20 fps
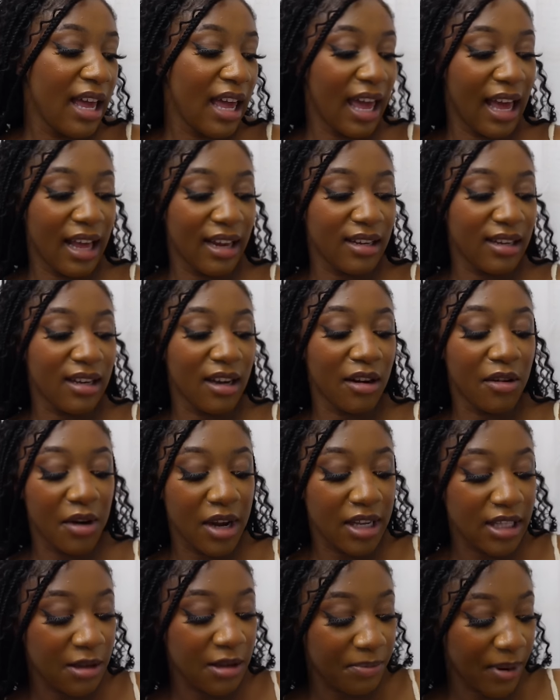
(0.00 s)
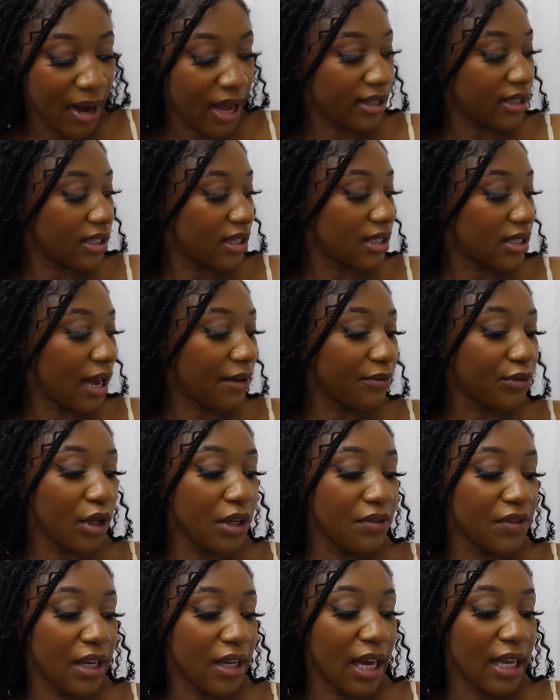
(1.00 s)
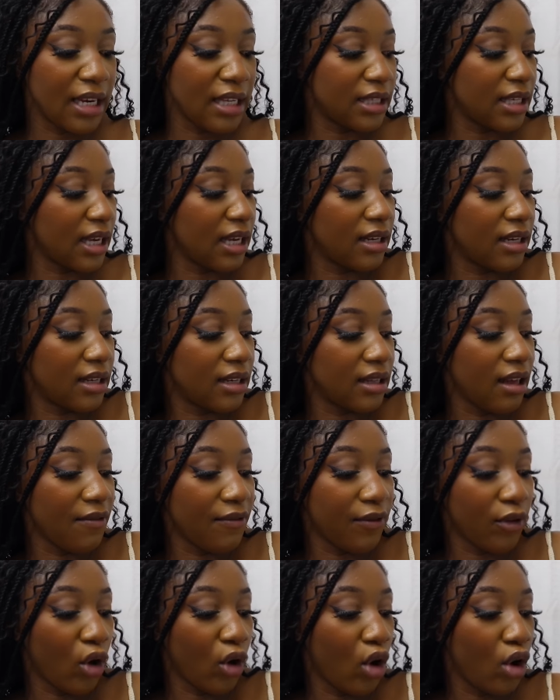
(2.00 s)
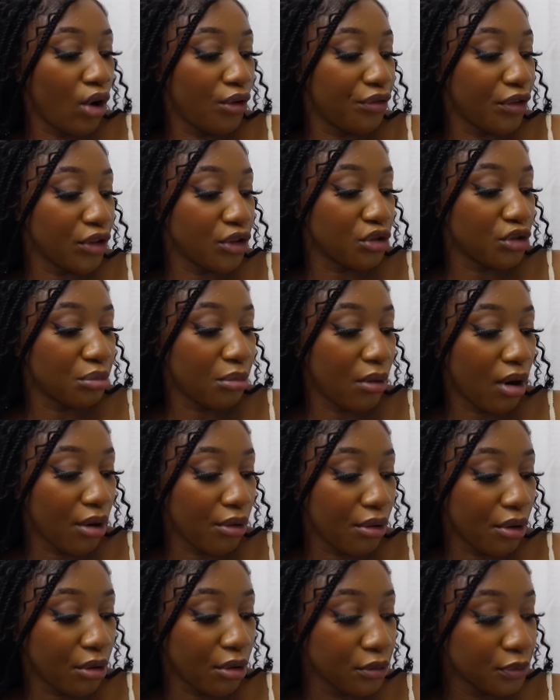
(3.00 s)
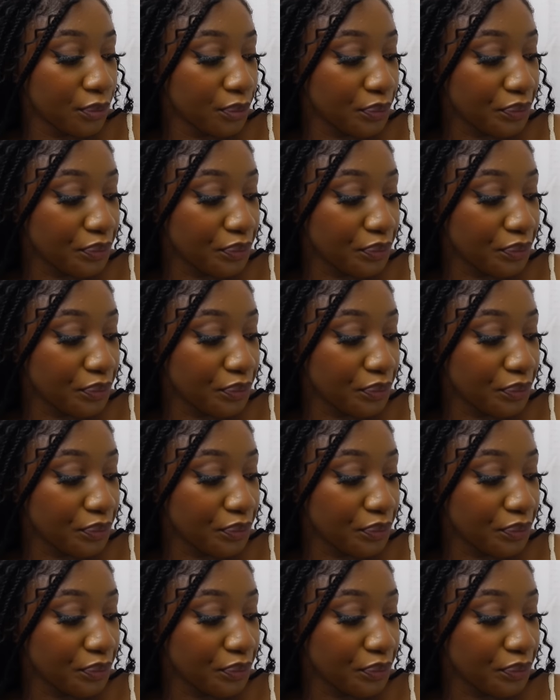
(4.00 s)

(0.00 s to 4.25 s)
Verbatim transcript: And the crazy part is I've not even edited the vlog for tomorrow